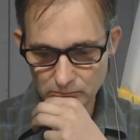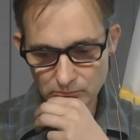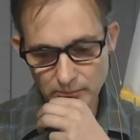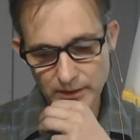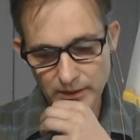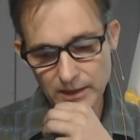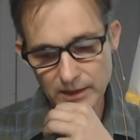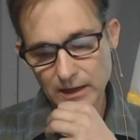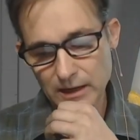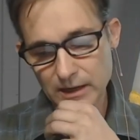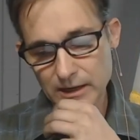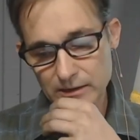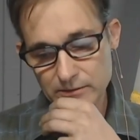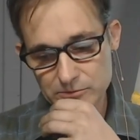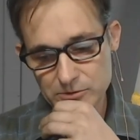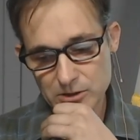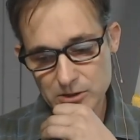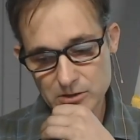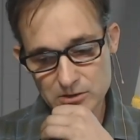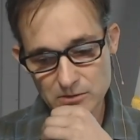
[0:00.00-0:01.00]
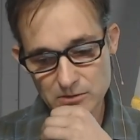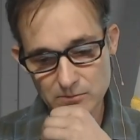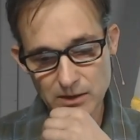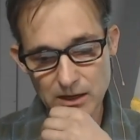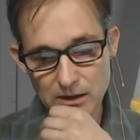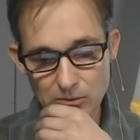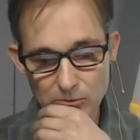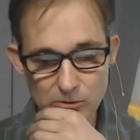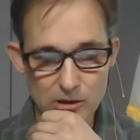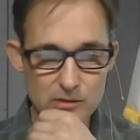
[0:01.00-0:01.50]
Man, I have just
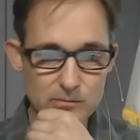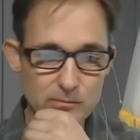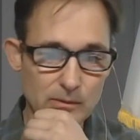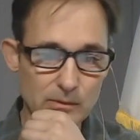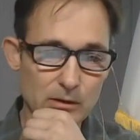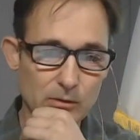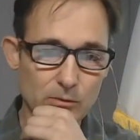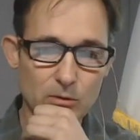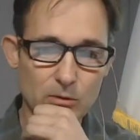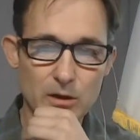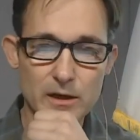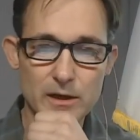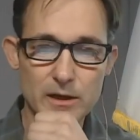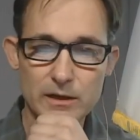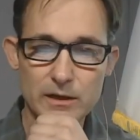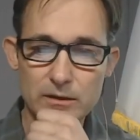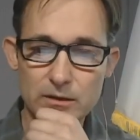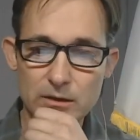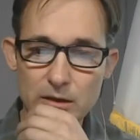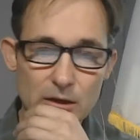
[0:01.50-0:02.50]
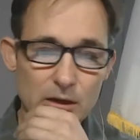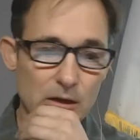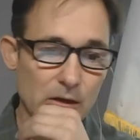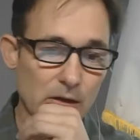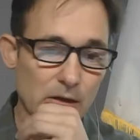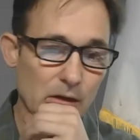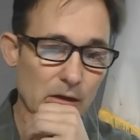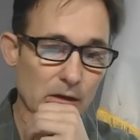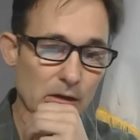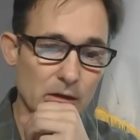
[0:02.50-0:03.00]
about worked my way
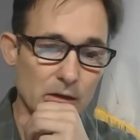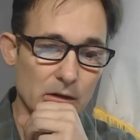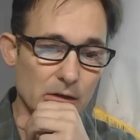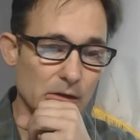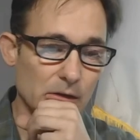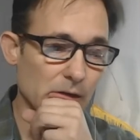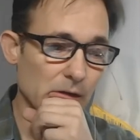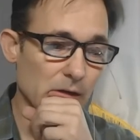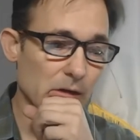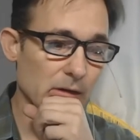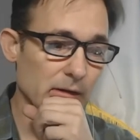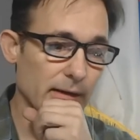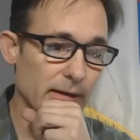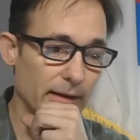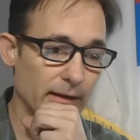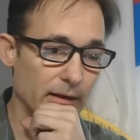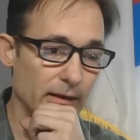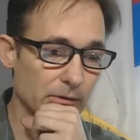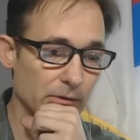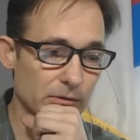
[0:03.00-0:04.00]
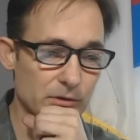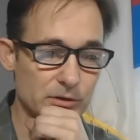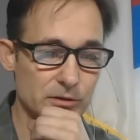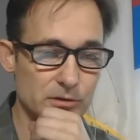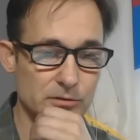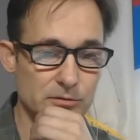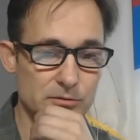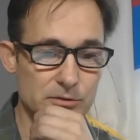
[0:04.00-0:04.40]
down to